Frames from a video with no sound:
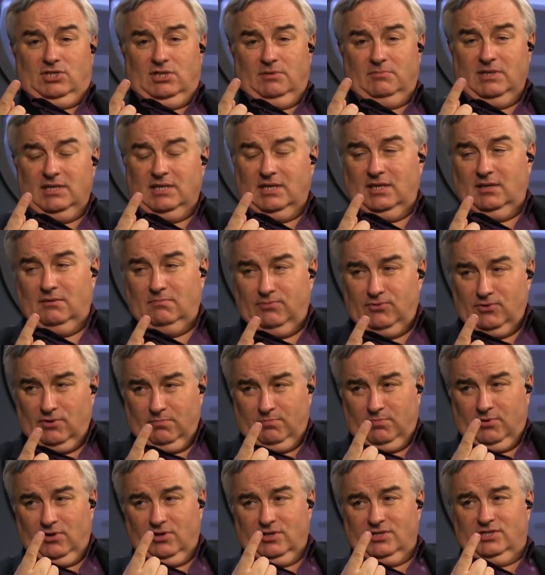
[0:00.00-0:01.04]
Jimmy Dean
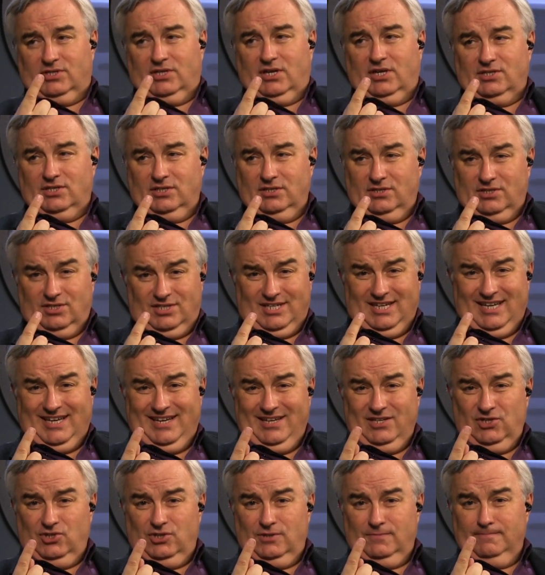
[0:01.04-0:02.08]
pure pork sausage,
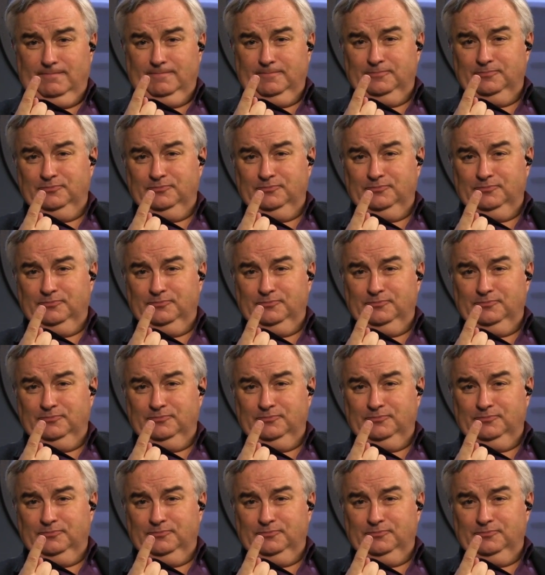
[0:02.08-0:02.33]
sage.